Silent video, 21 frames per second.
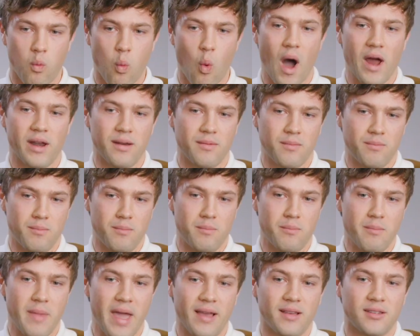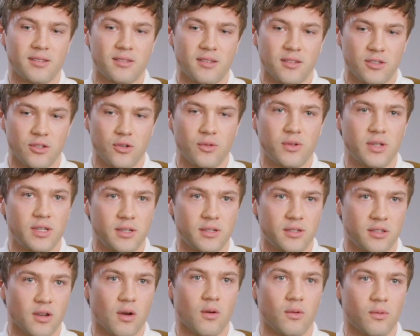what makes Suzuki
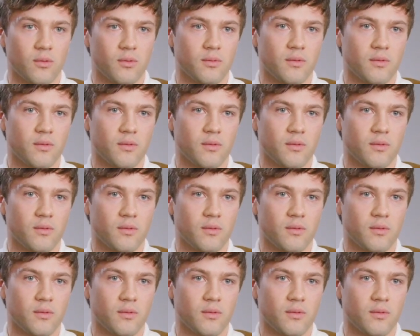so